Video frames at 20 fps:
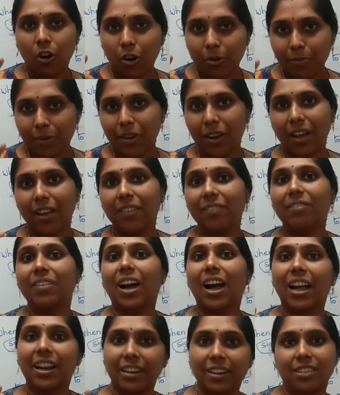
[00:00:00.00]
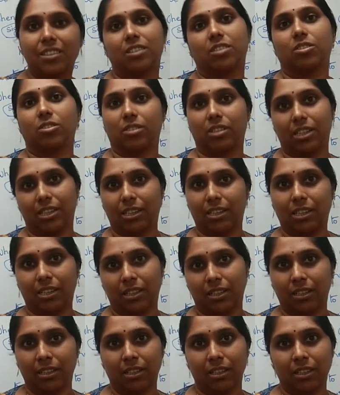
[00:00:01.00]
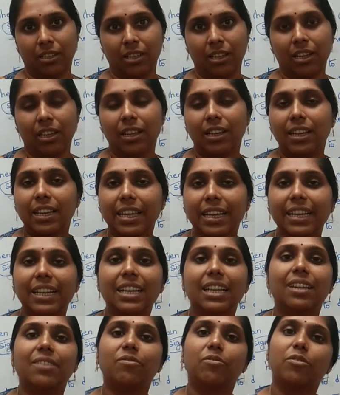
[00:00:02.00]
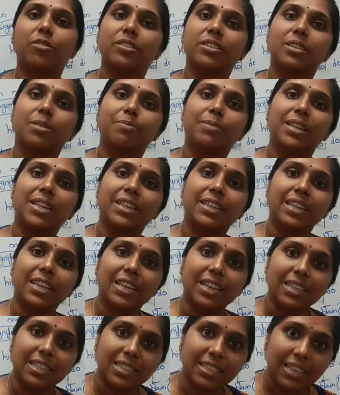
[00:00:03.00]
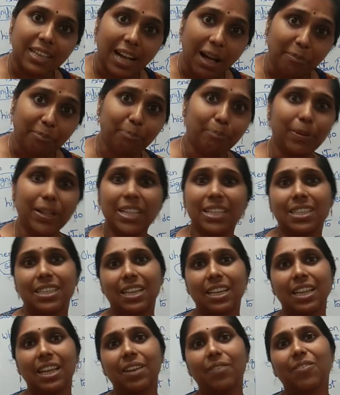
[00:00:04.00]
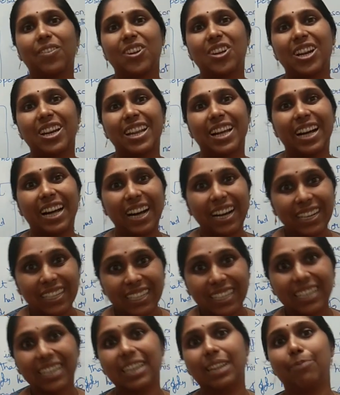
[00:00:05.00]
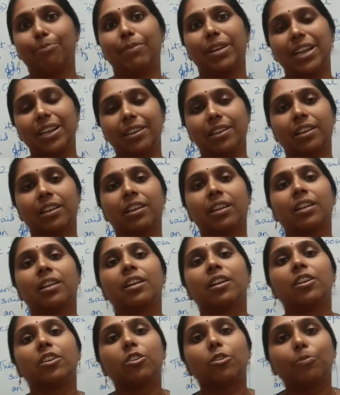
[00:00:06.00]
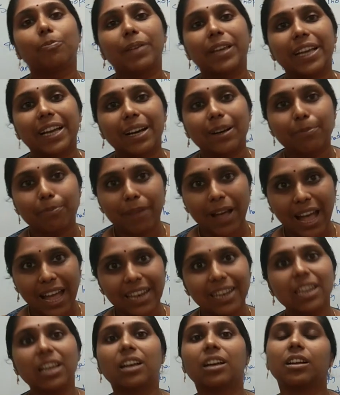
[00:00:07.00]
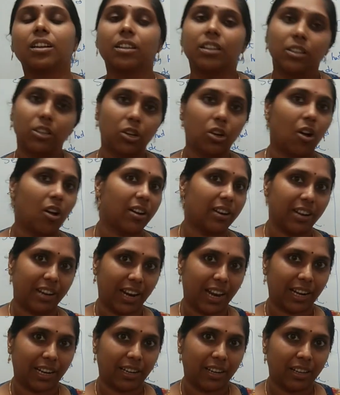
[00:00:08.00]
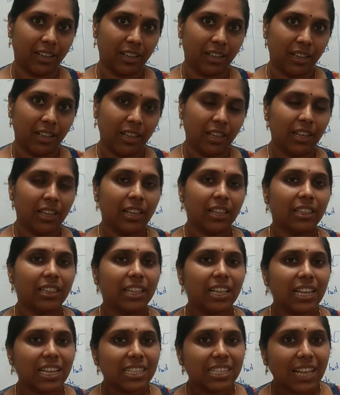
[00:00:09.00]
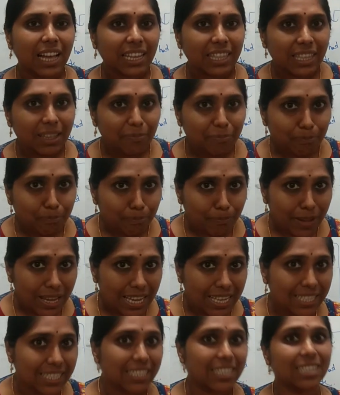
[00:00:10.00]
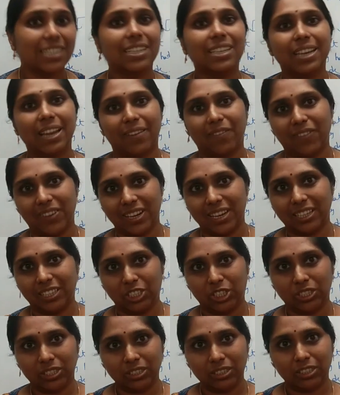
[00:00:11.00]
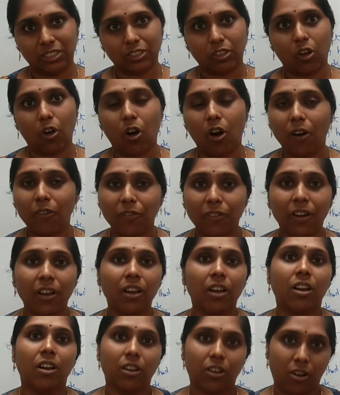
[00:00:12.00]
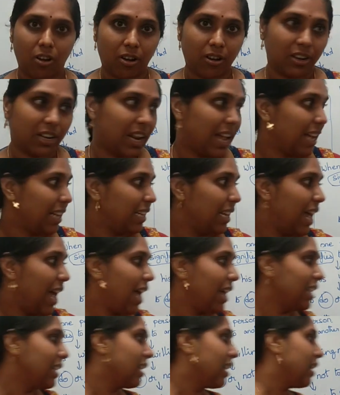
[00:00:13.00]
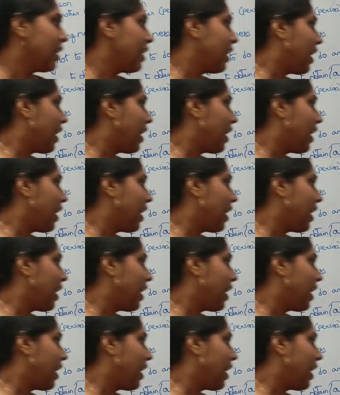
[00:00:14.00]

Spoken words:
Hope you have understood it. Legal enforceability is compulsory for an agreement to become a contract. These are the major definitions of Contract Act.